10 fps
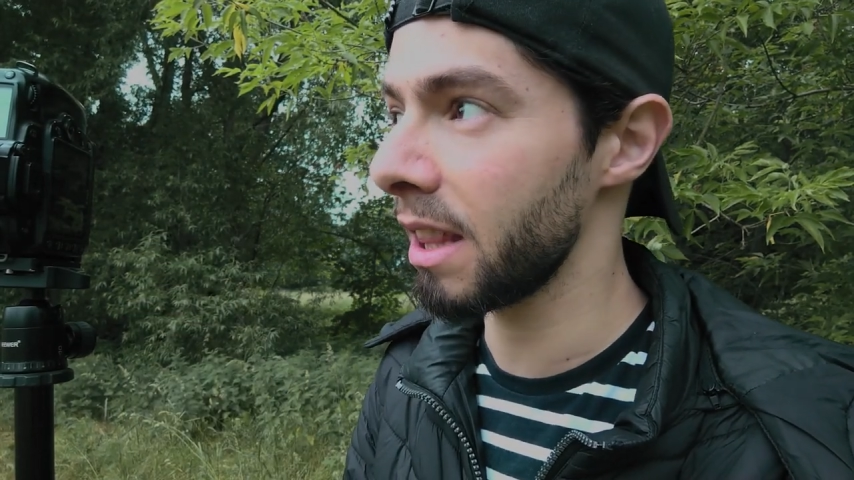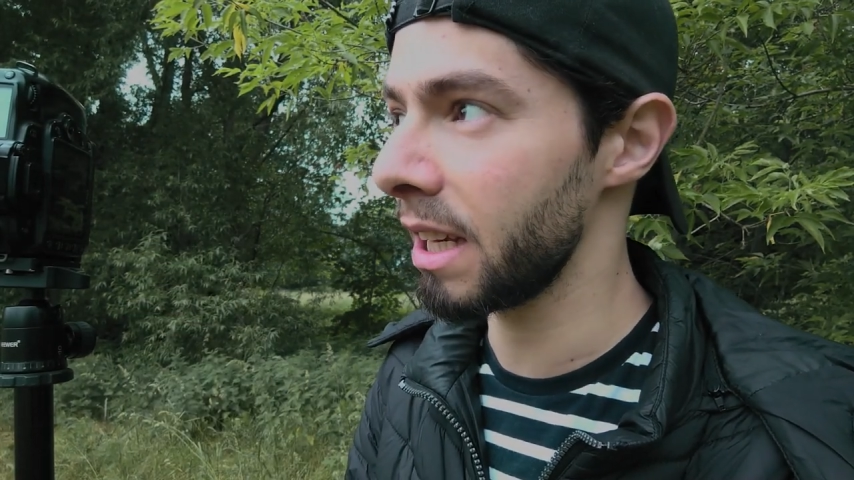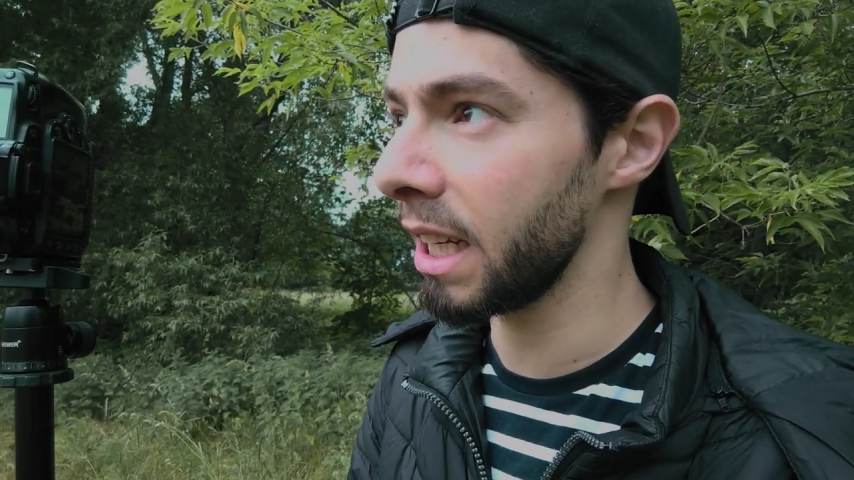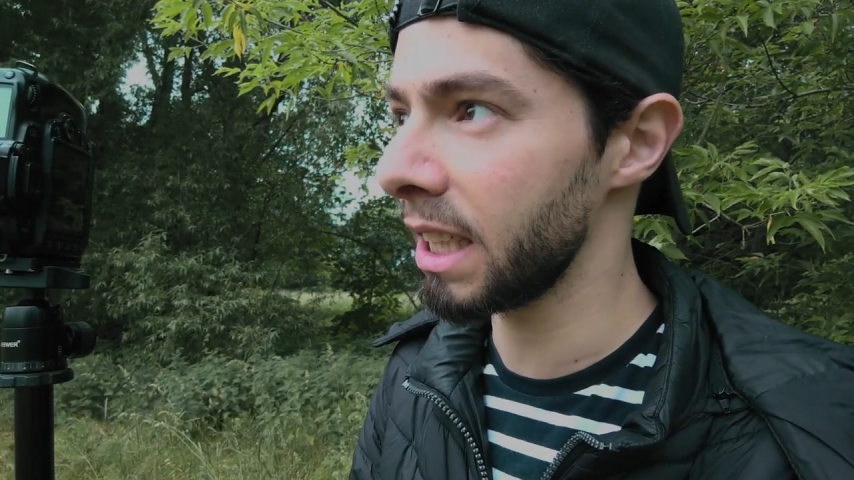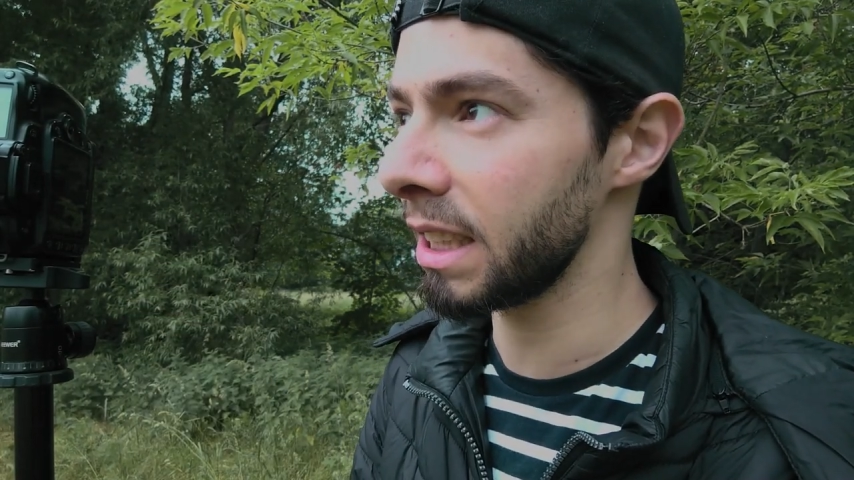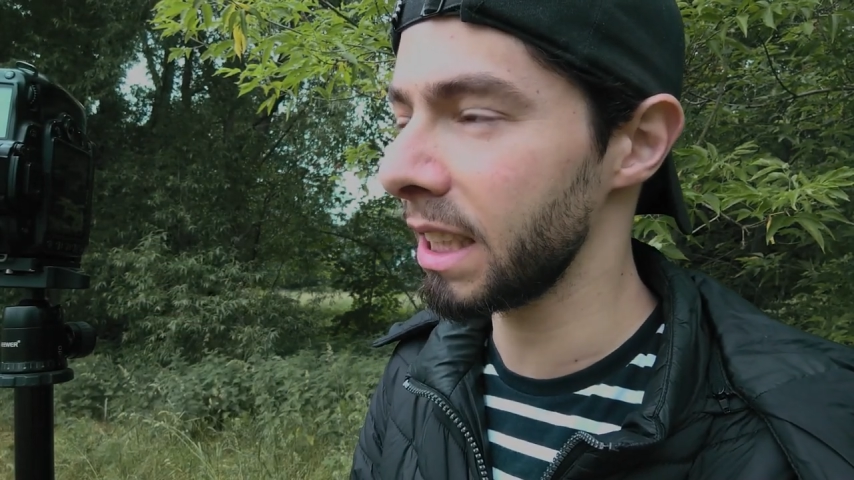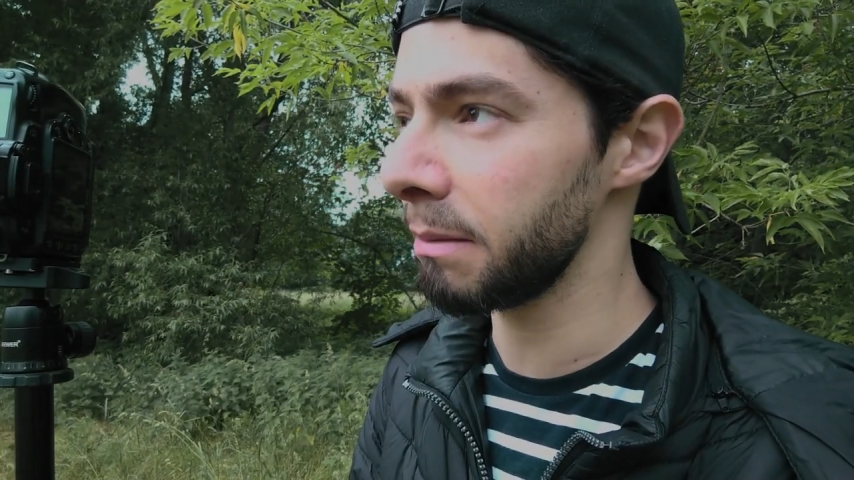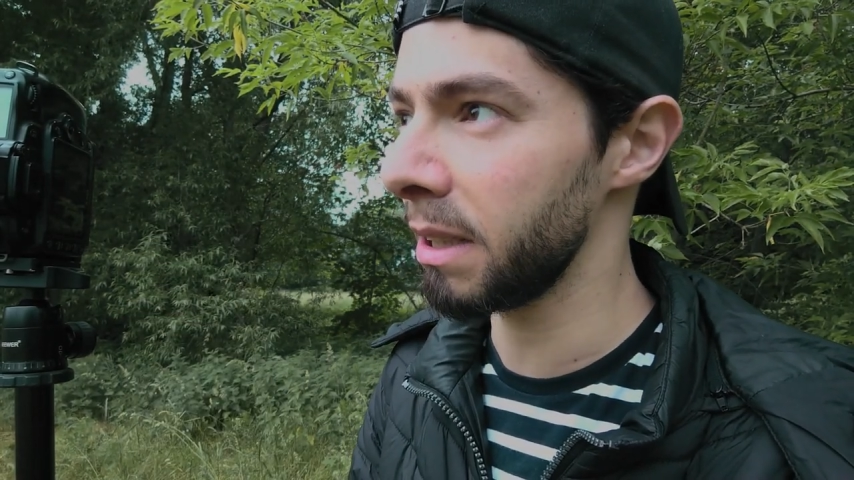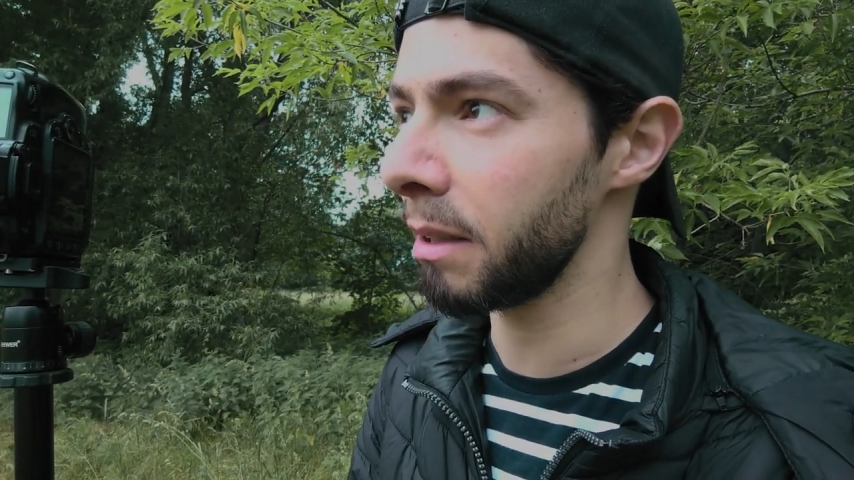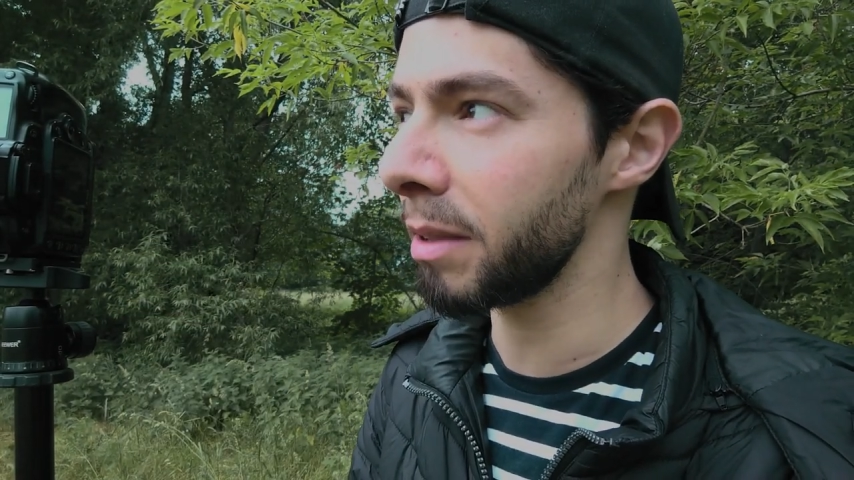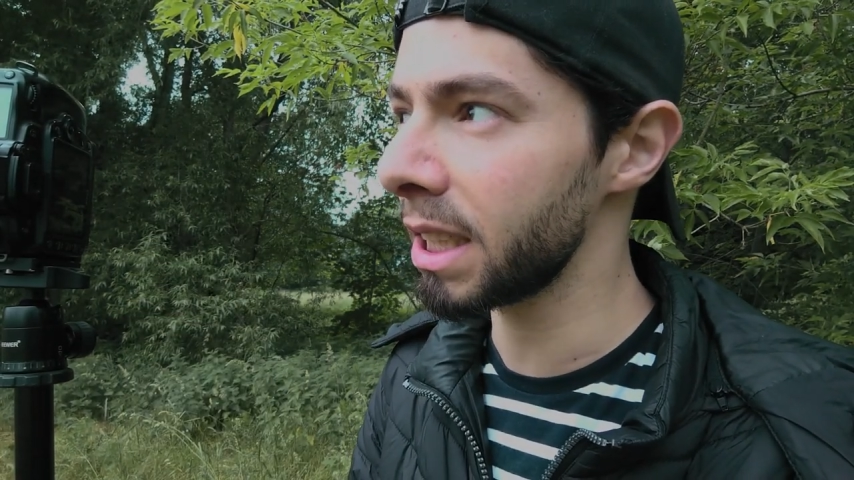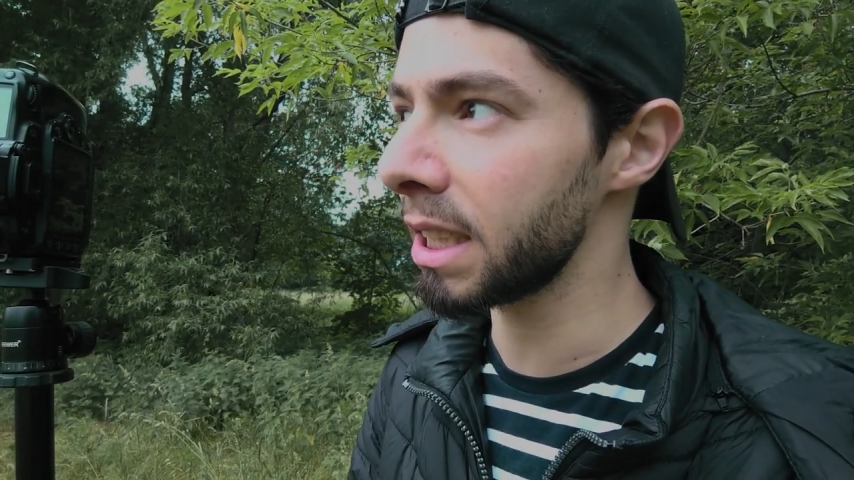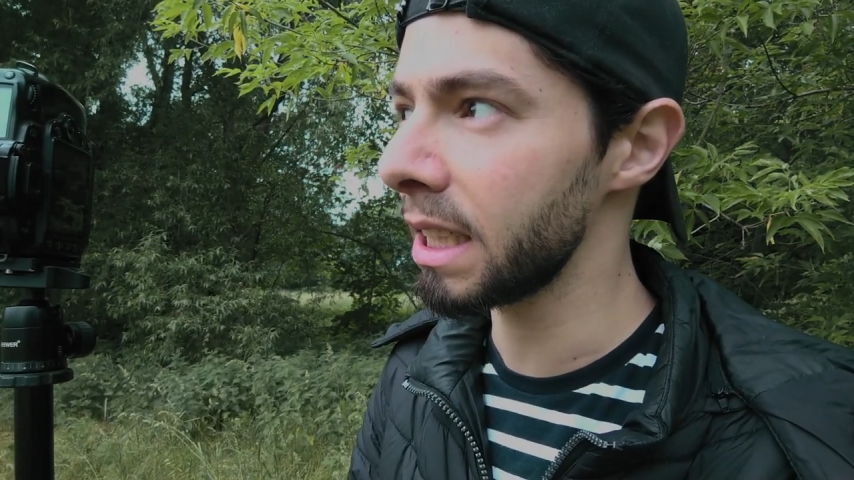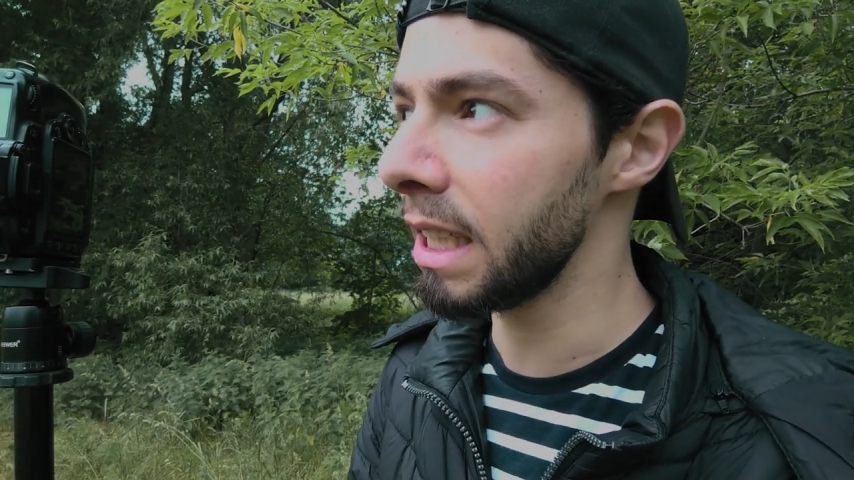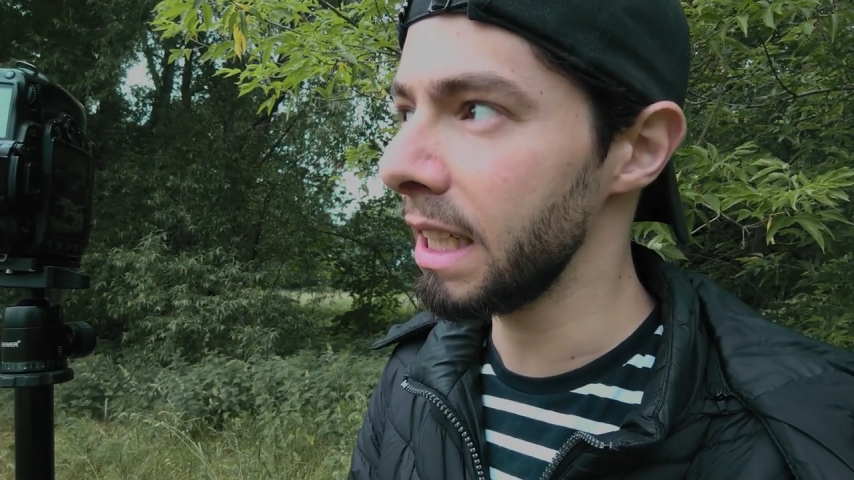
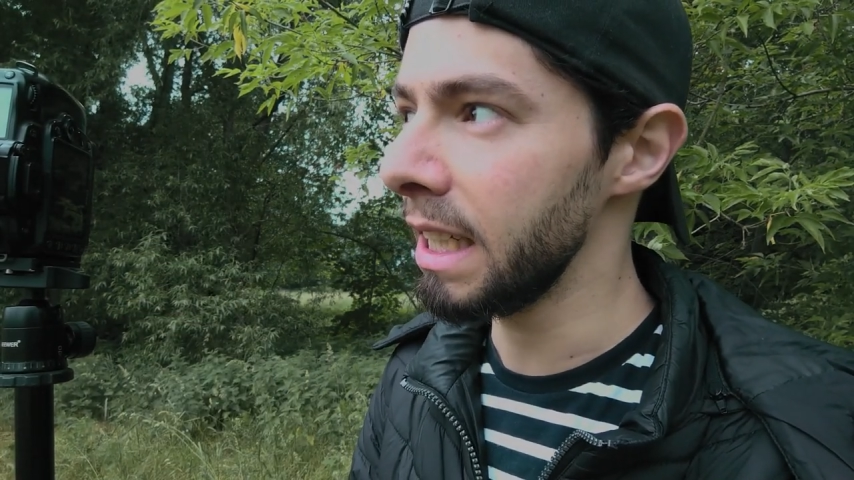300mm.